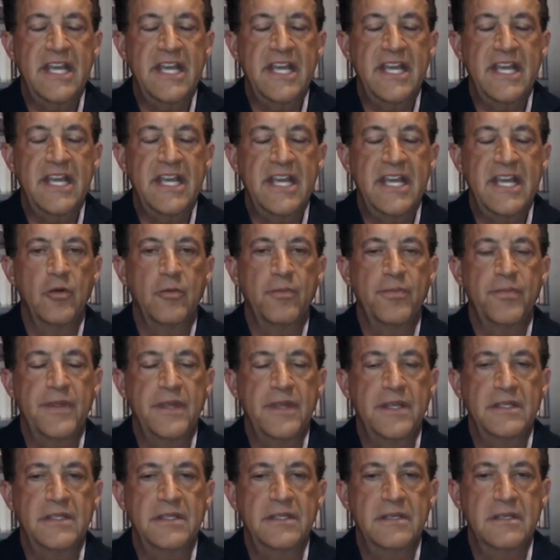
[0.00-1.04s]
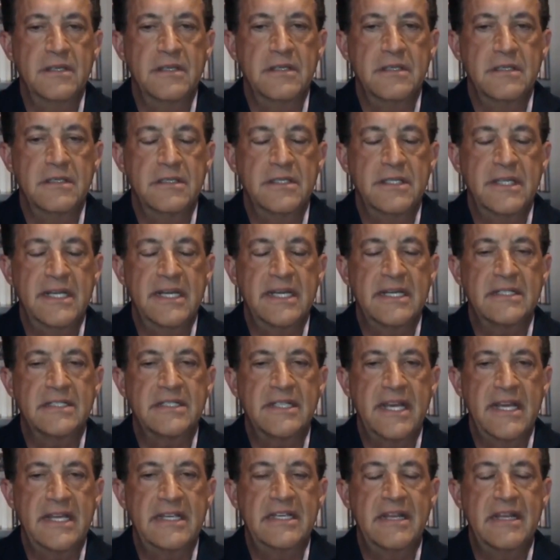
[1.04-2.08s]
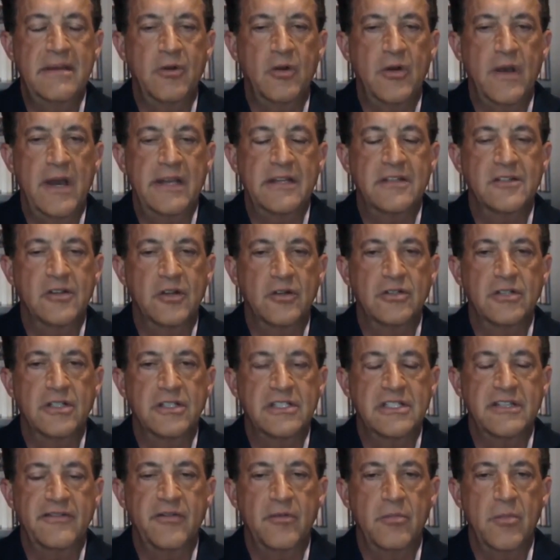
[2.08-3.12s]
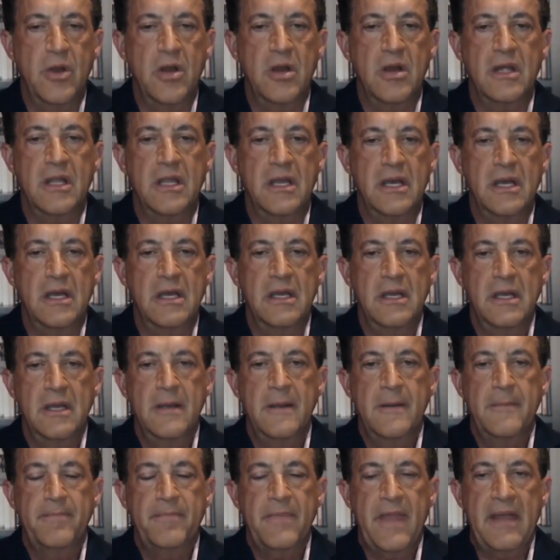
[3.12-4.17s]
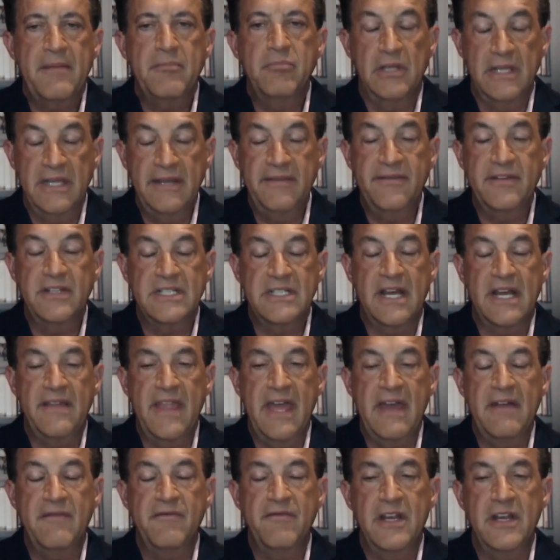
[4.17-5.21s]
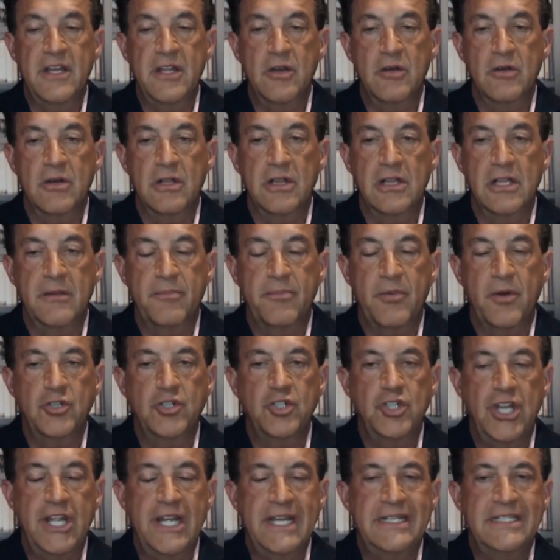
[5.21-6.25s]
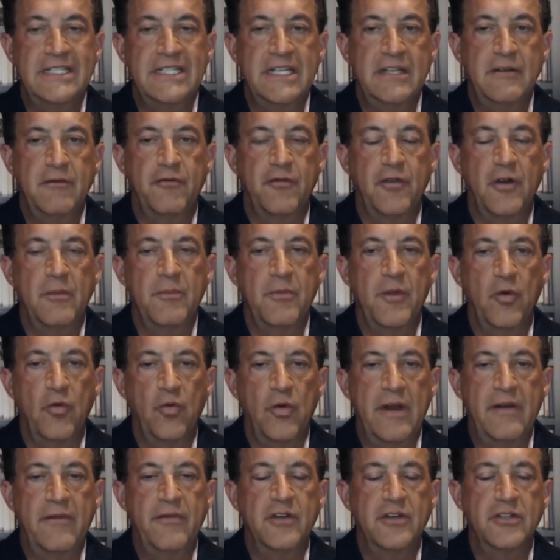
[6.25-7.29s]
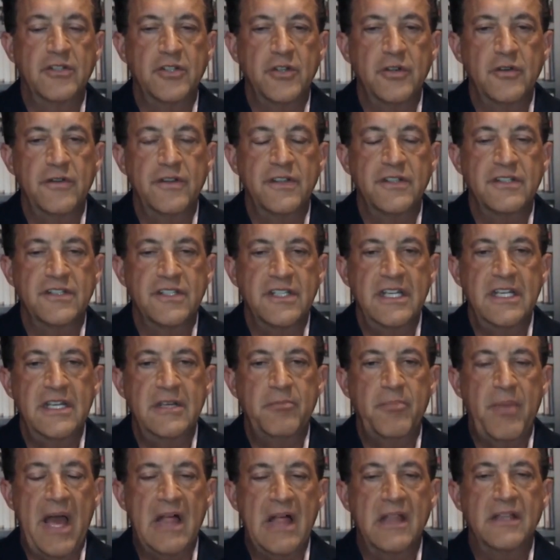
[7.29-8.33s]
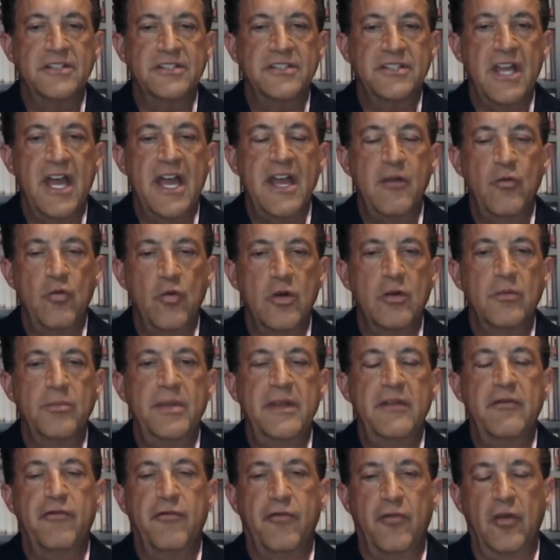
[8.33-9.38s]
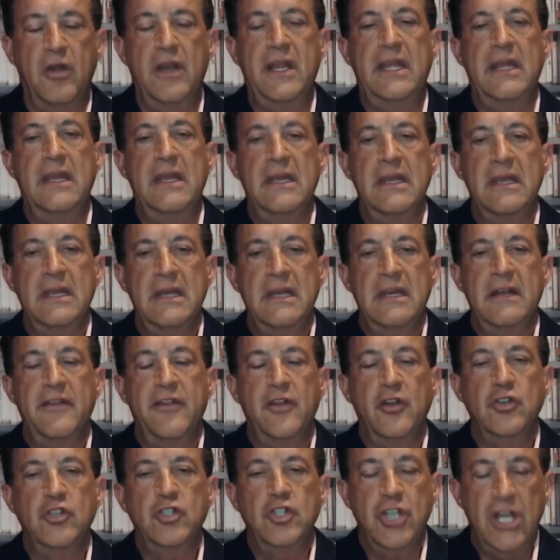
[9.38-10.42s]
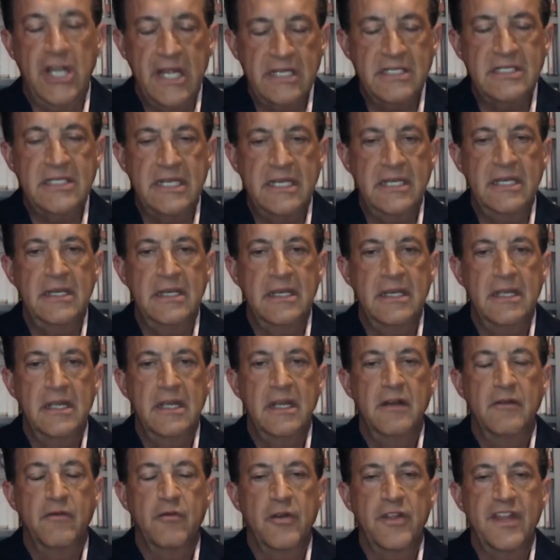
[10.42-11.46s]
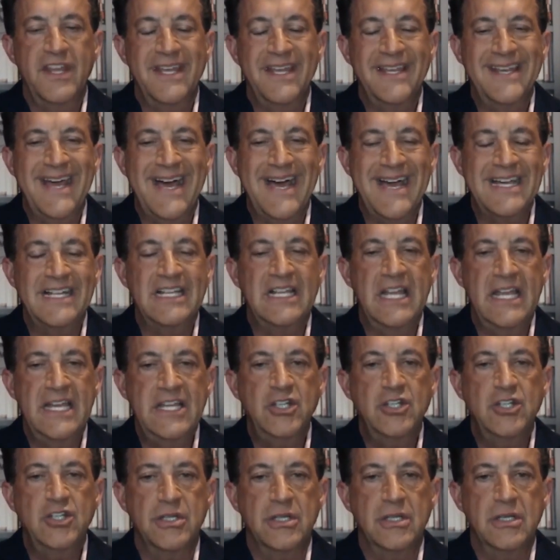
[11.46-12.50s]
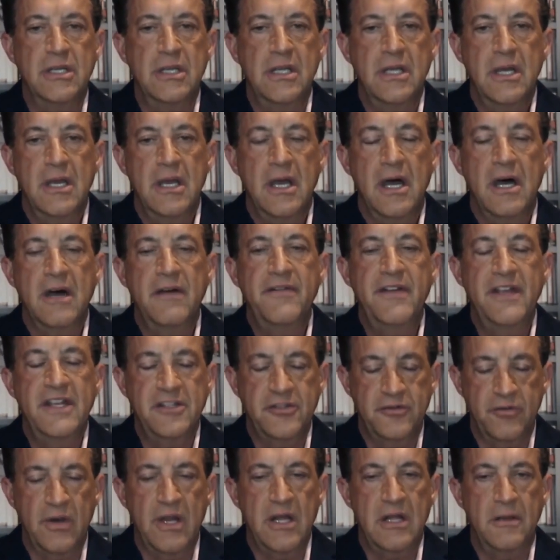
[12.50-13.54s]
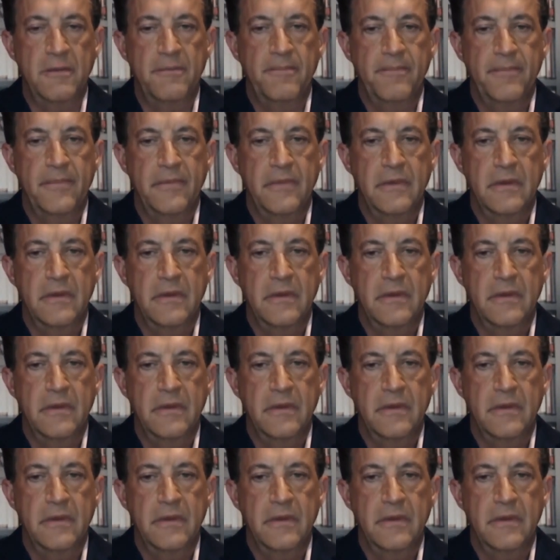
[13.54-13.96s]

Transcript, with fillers: same group, the DSA, Democratic Socialists of America, I believe it's on that video clip, are chanting, From the river to the sea, Palestine will be free. They're chanting for the annihilation of Israel.